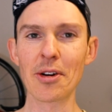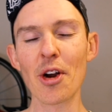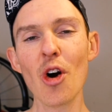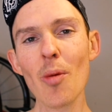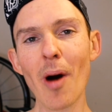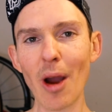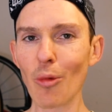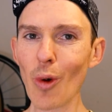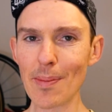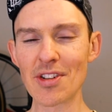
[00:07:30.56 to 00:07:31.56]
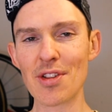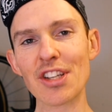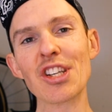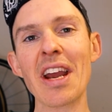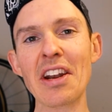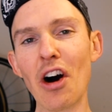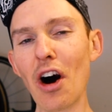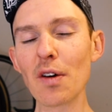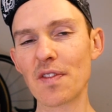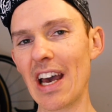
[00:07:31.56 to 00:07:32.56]
got home, I whipped the chain
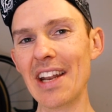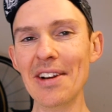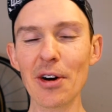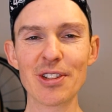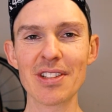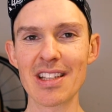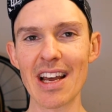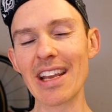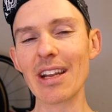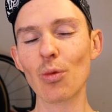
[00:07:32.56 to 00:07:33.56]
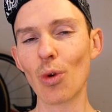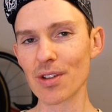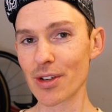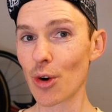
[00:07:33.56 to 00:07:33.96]
off and noticed that it was